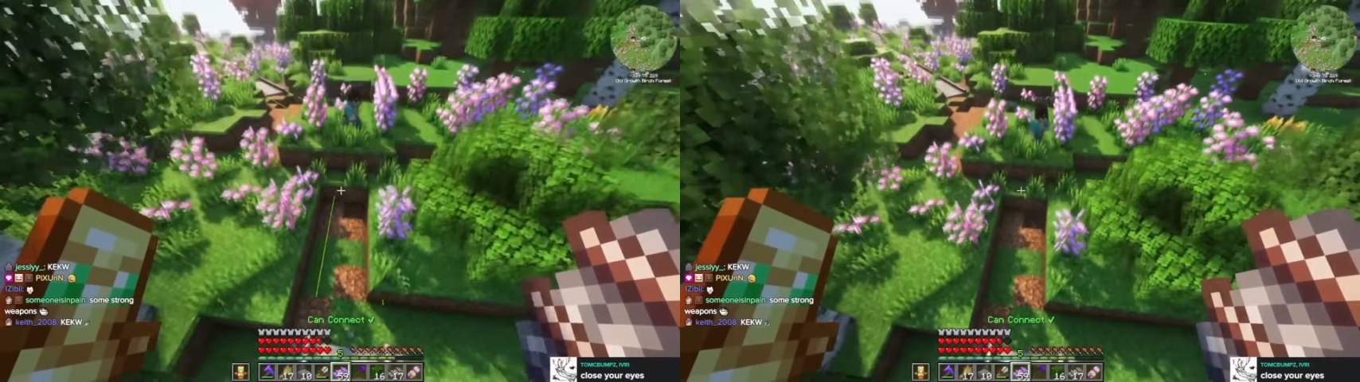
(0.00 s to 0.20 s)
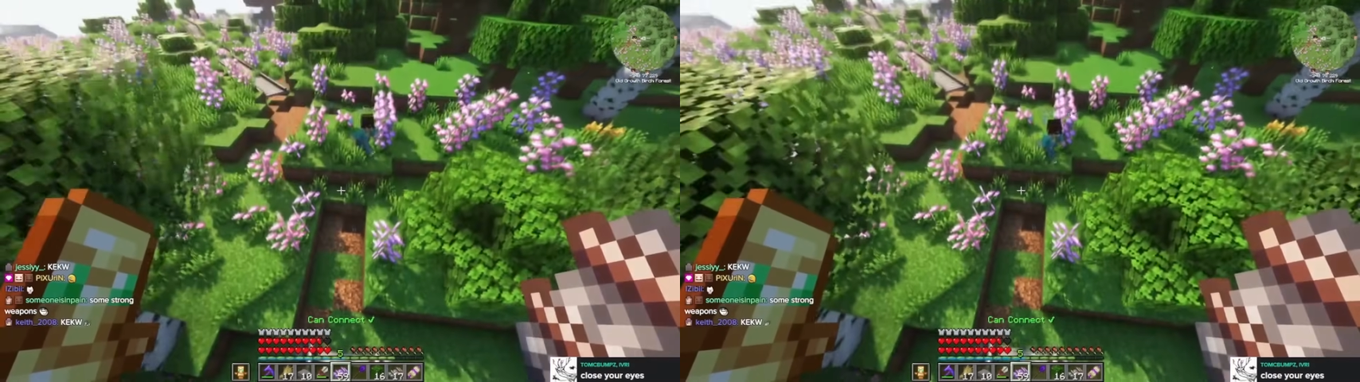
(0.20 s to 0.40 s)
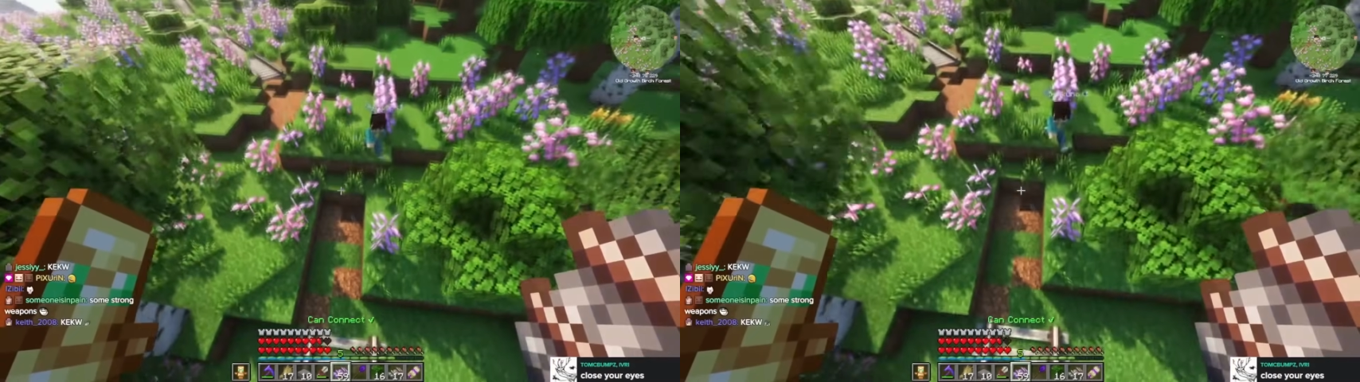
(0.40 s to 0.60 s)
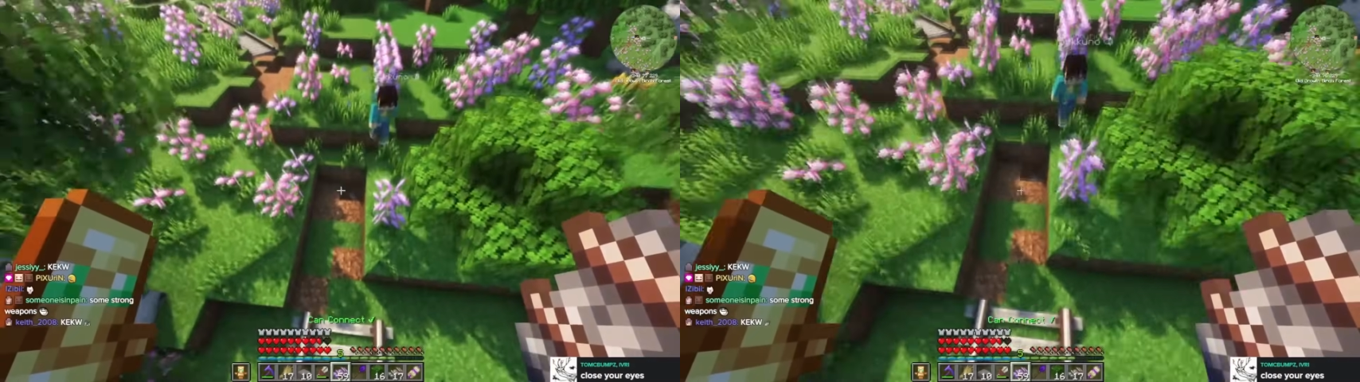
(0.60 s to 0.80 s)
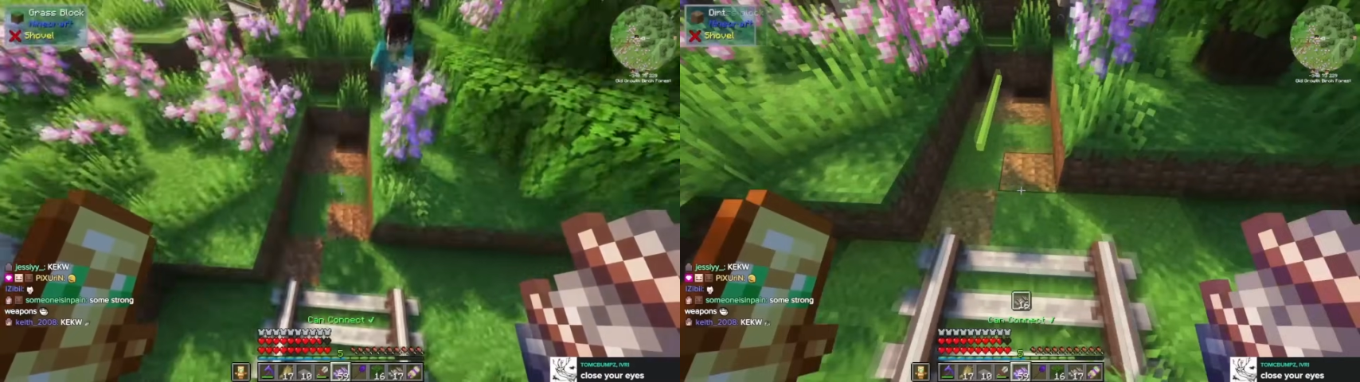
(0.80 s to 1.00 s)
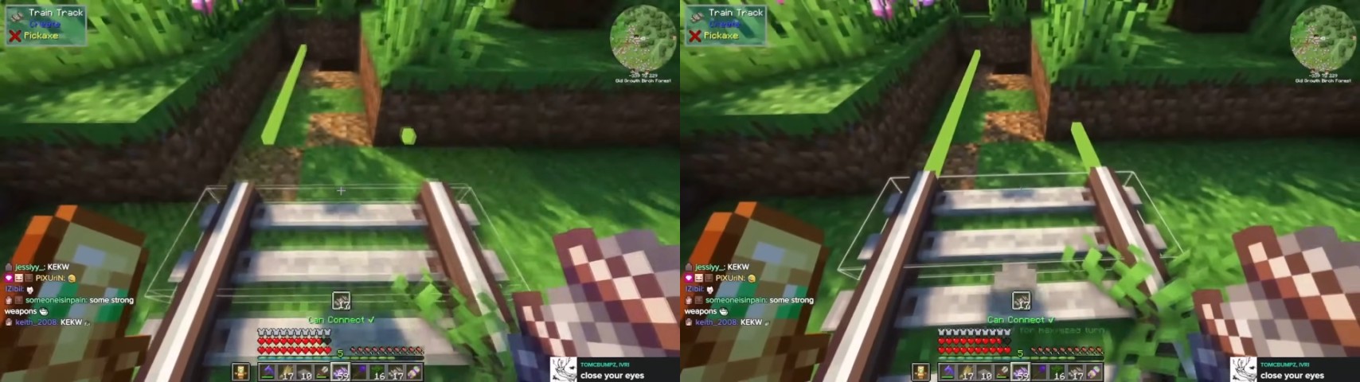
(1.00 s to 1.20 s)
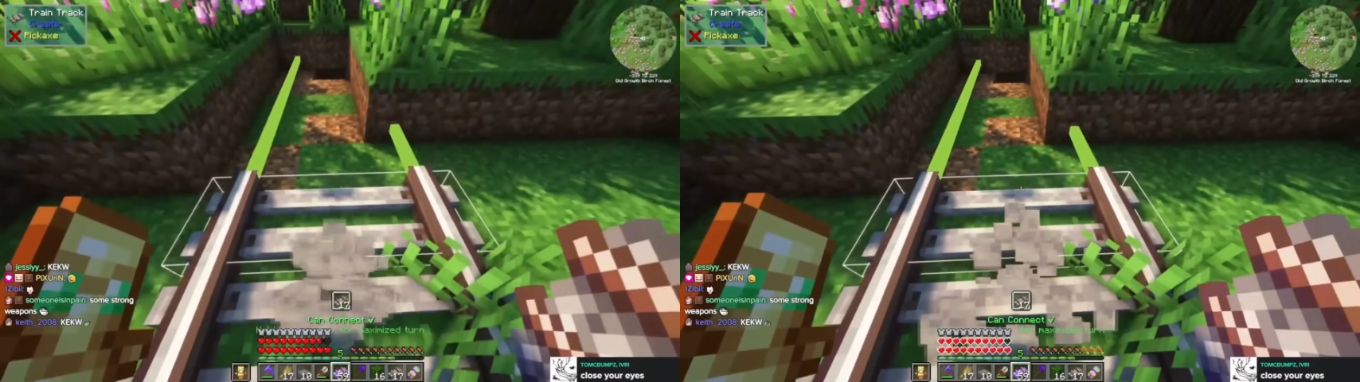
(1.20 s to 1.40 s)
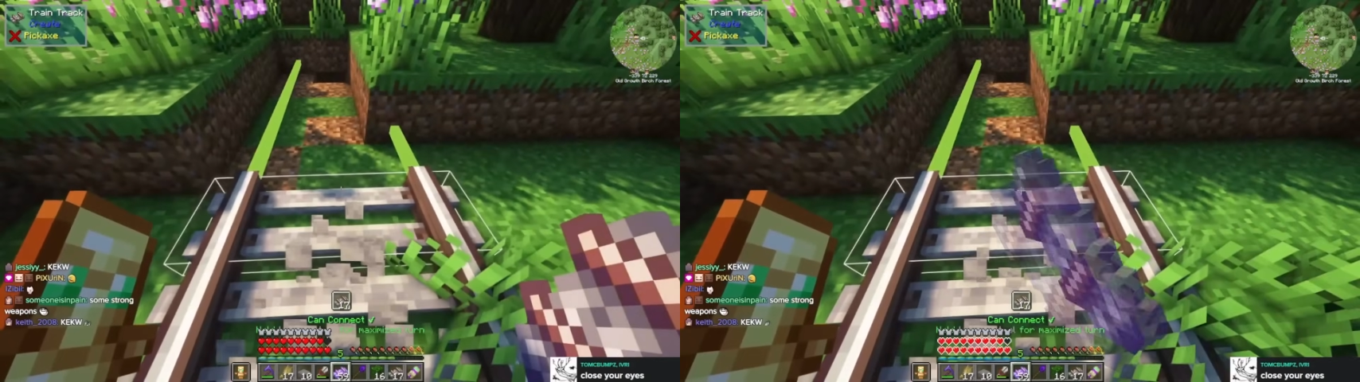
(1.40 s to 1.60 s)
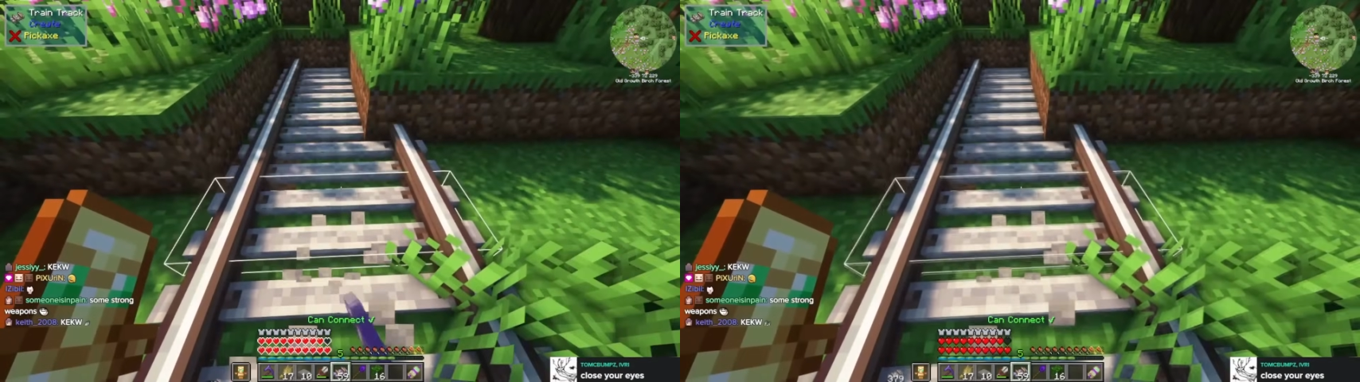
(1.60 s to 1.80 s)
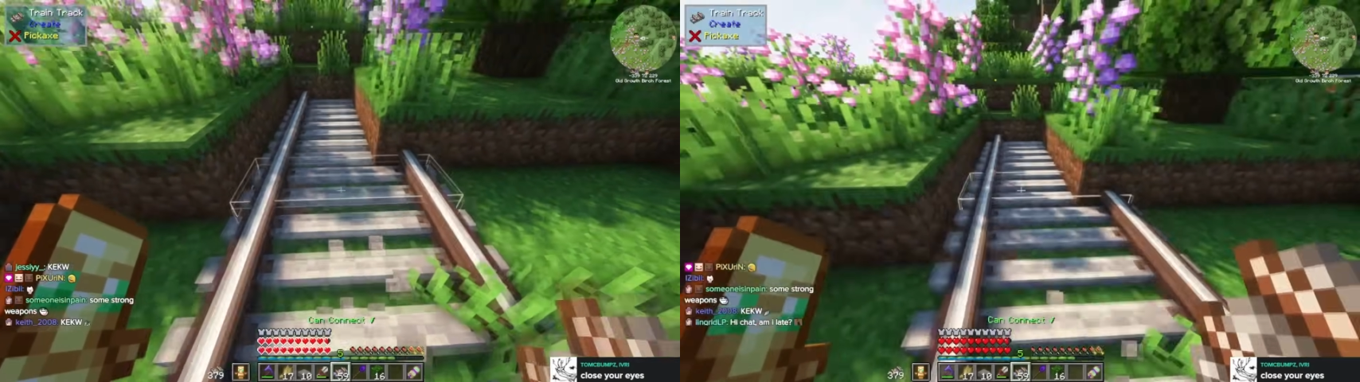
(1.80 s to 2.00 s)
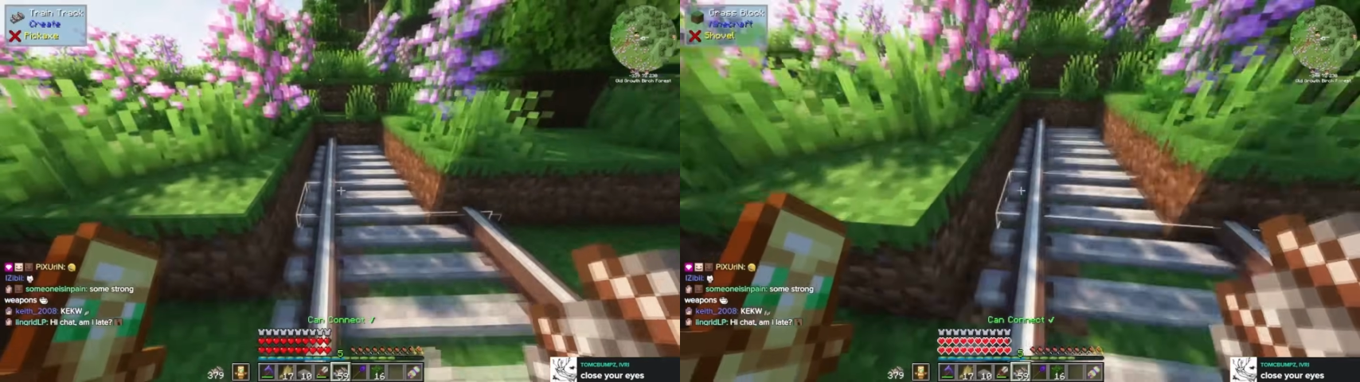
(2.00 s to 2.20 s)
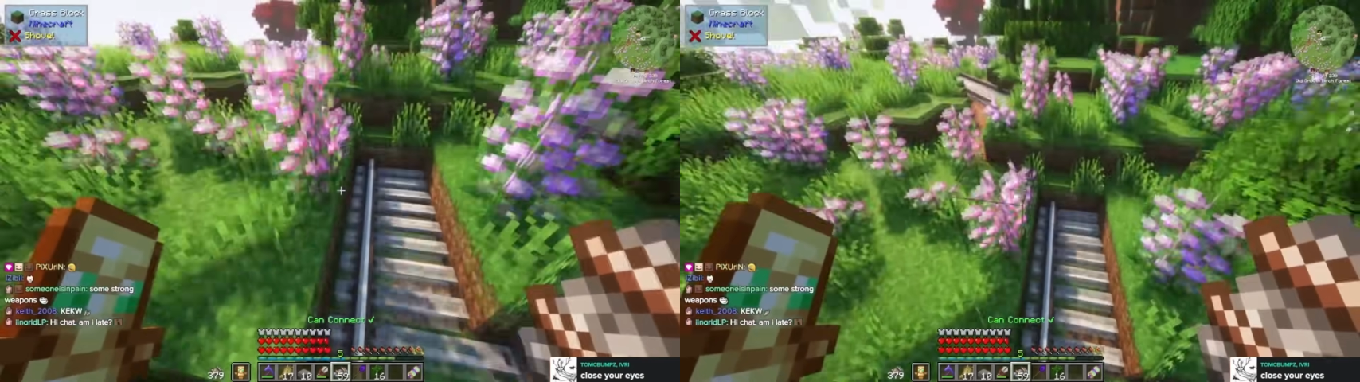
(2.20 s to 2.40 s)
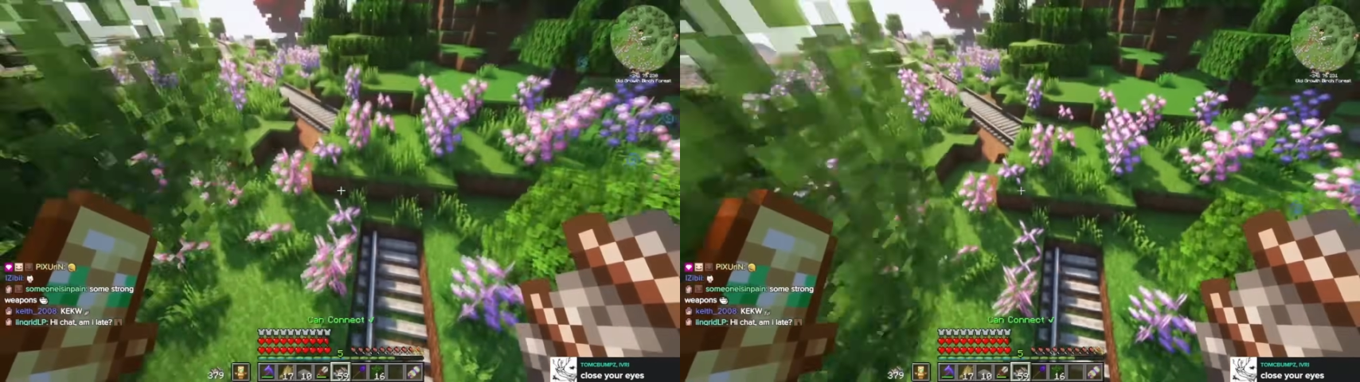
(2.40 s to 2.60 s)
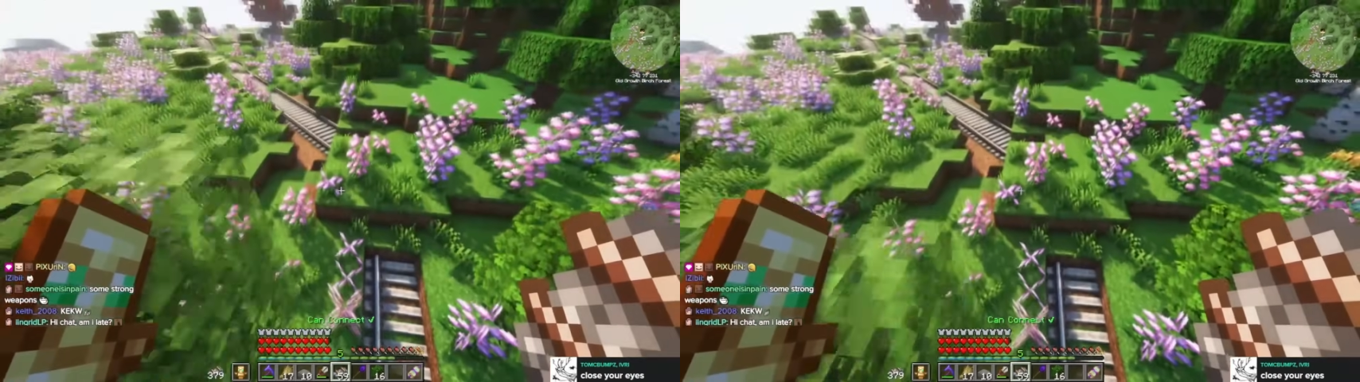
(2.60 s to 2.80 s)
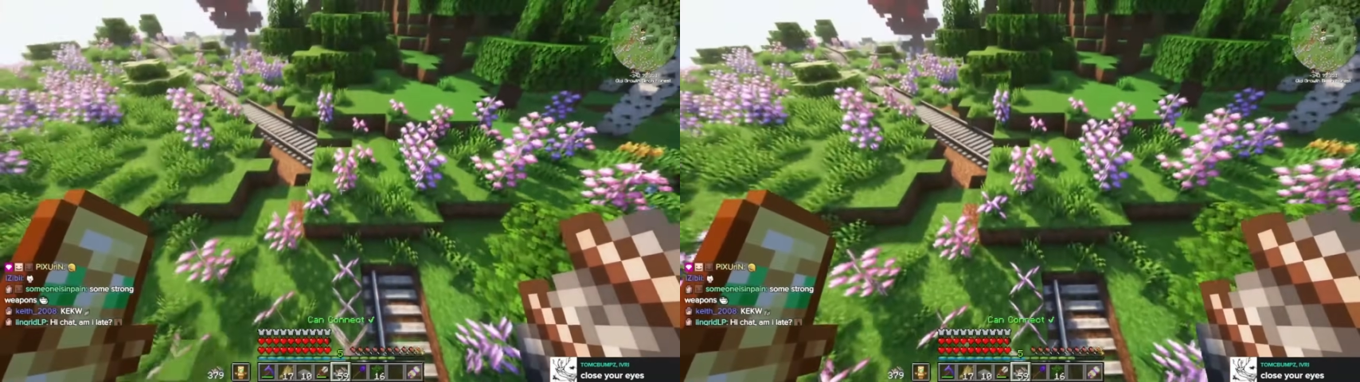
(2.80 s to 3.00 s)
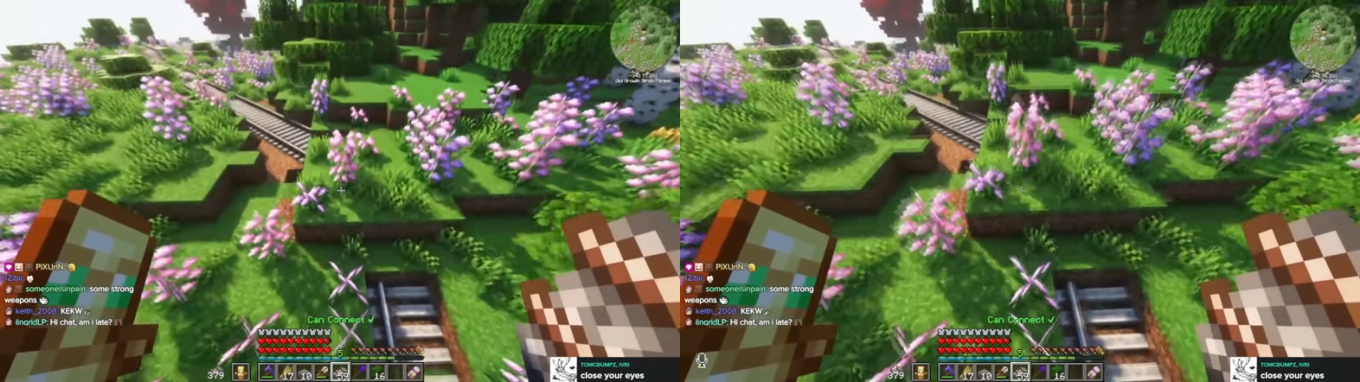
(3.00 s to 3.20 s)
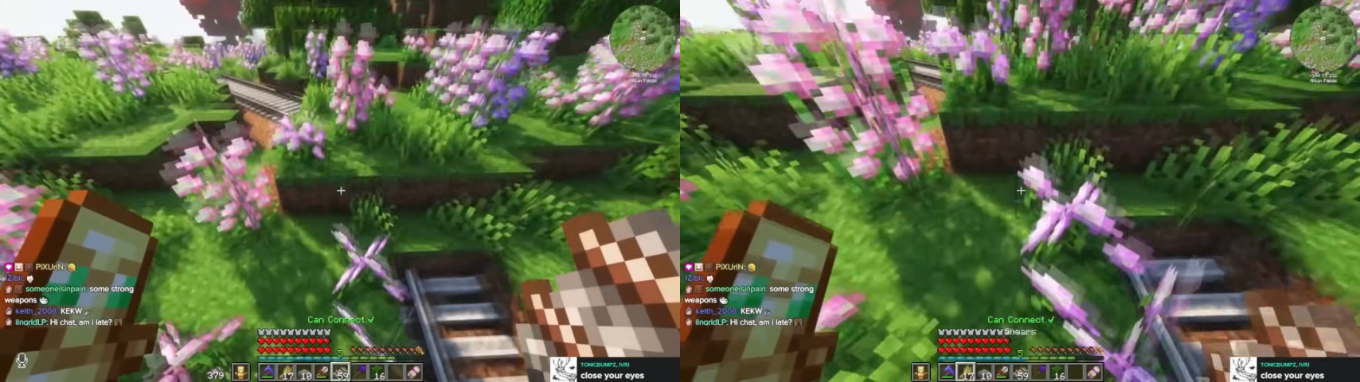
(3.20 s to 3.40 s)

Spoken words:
Nobody's mouth can be seen.